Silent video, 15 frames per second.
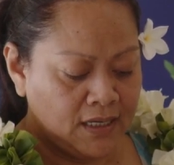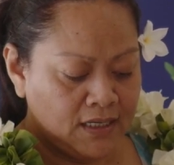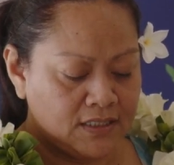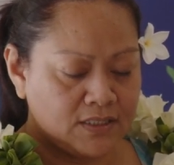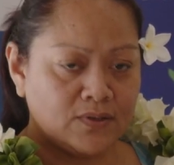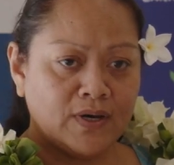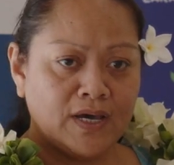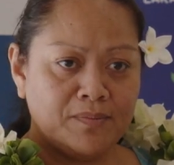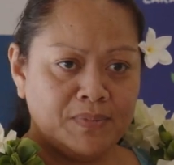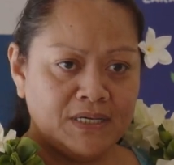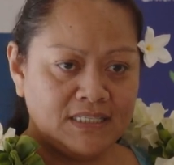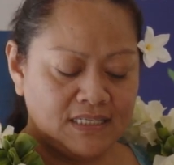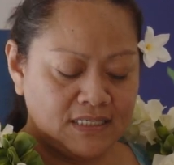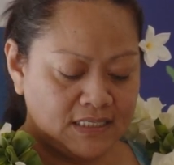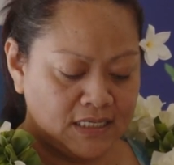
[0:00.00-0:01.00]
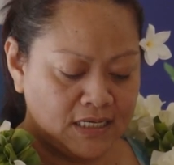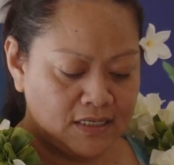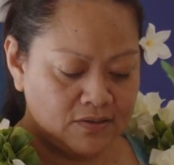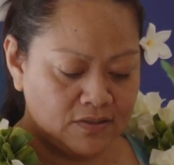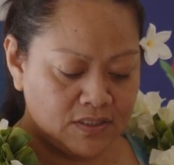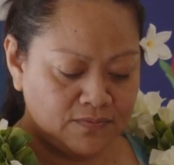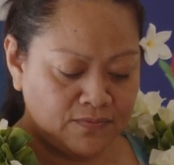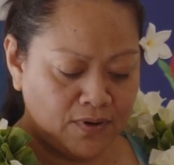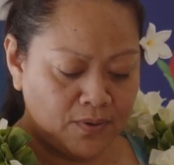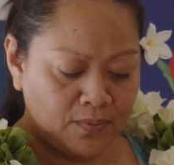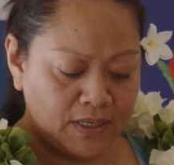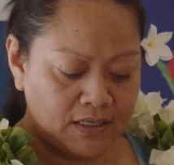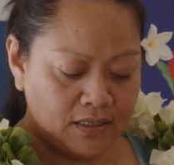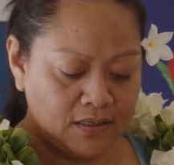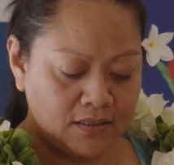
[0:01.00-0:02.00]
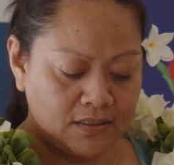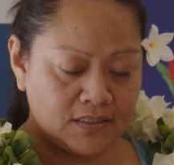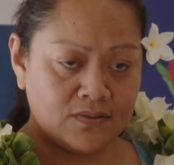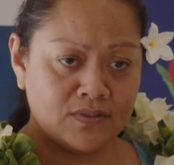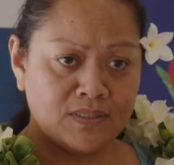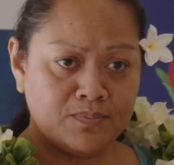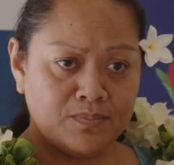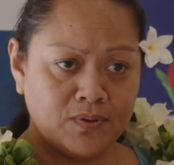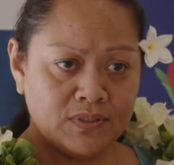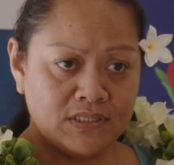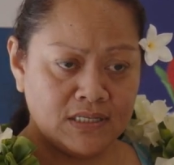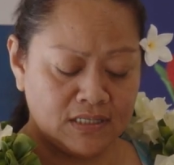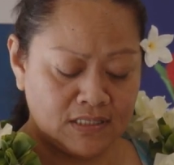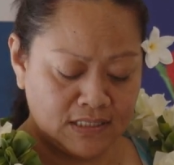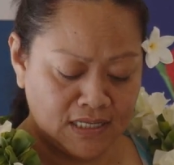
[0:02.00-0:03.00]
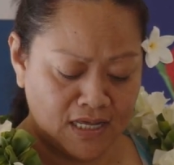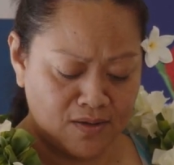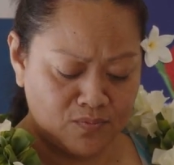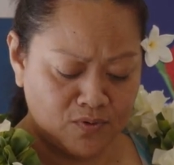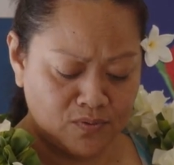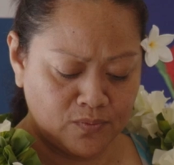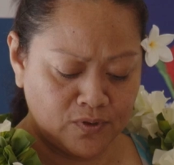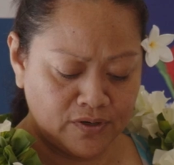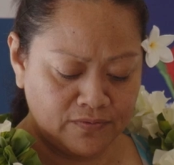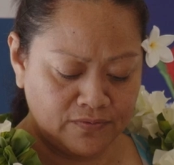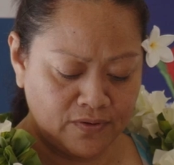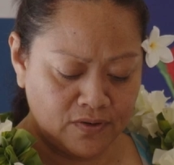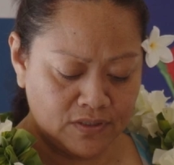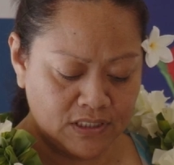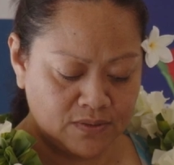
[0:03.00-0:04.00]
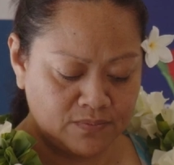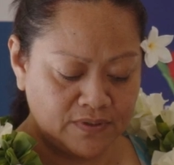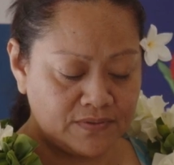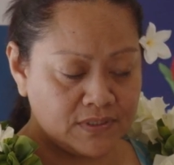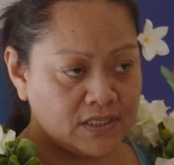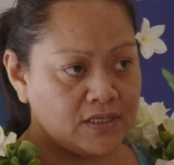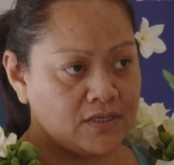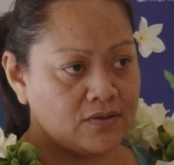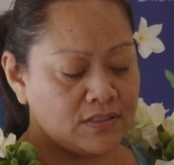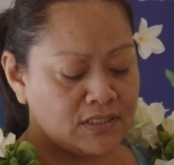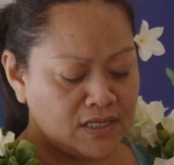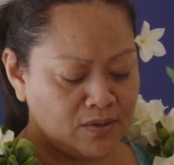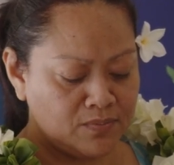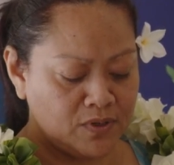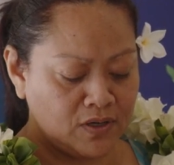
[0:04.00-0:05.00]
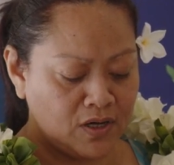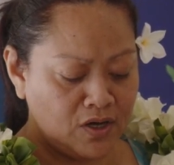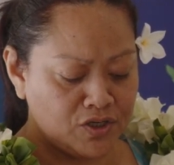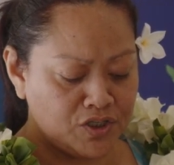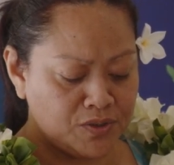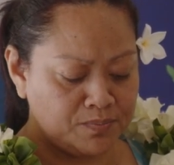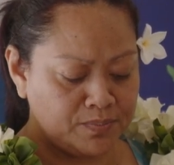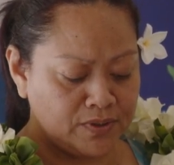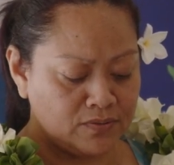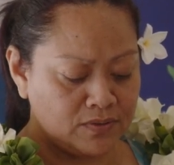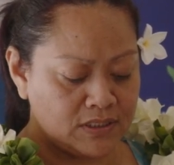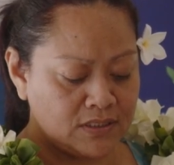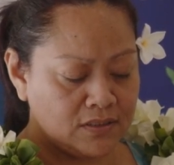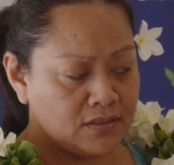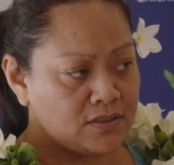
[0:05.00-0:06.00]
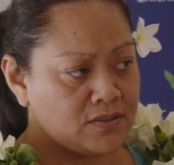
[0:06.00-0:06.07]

So APTC looks forward to supporting the Samoan workforce with skills that will contribute